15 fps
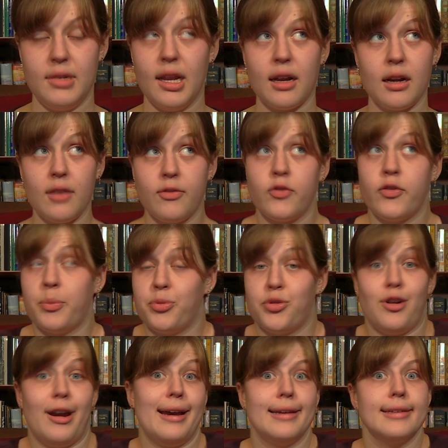Not enough of a
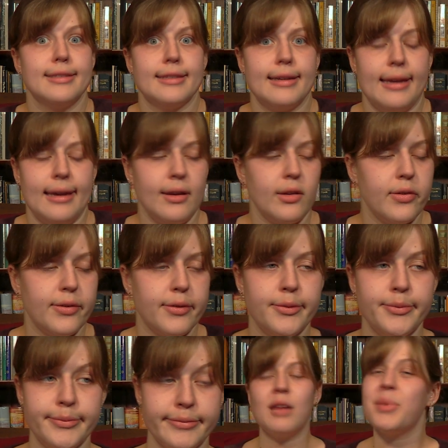prize, I guess.
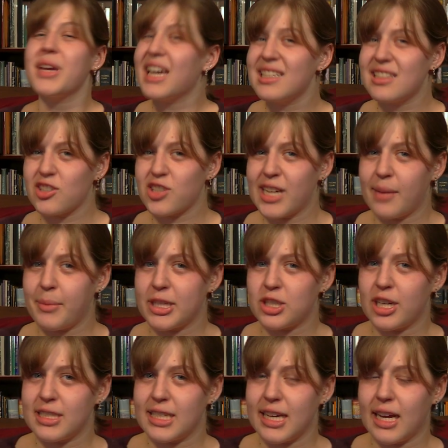And because there's not much
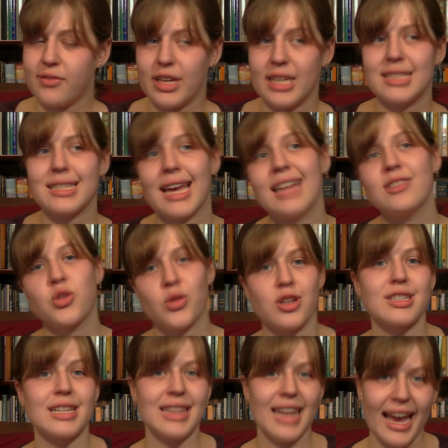hunting of it, and so
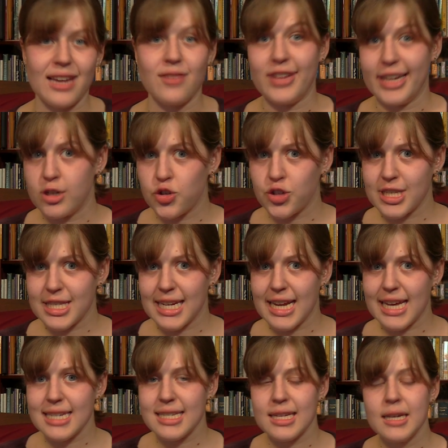there's a lack of interest in
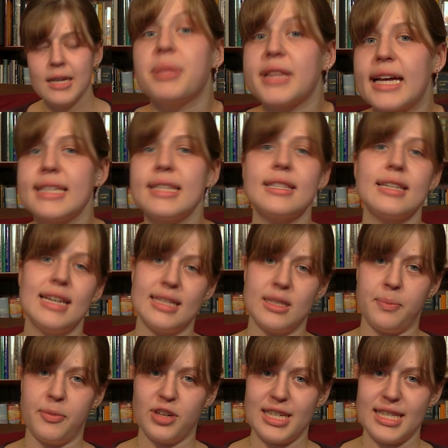it, plus it's
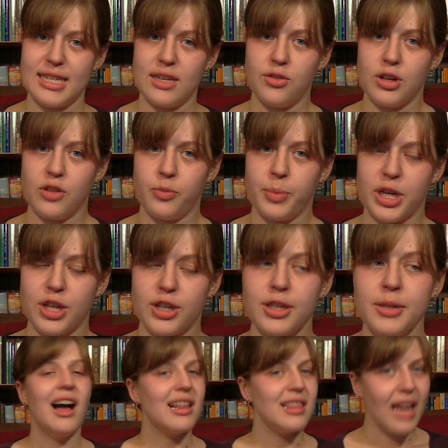a pretty secretive
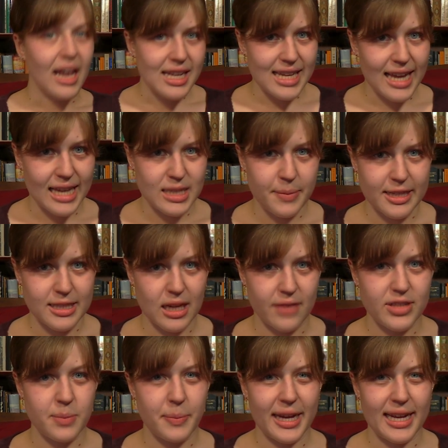bird, a lot of the aspects
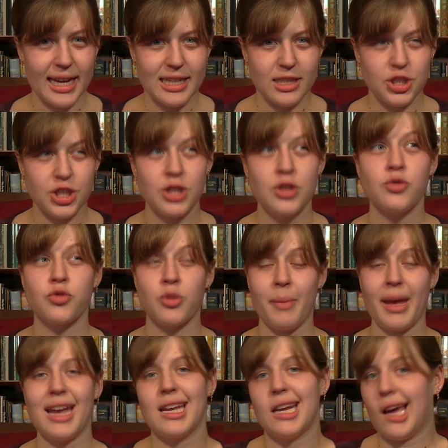of its biology
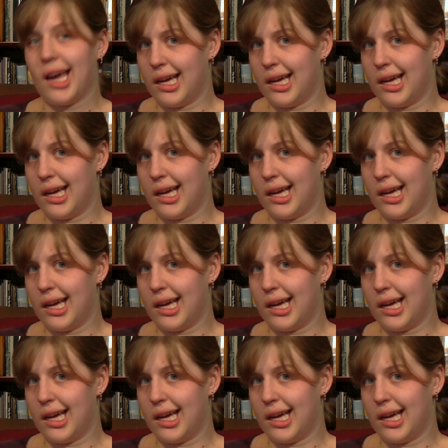remain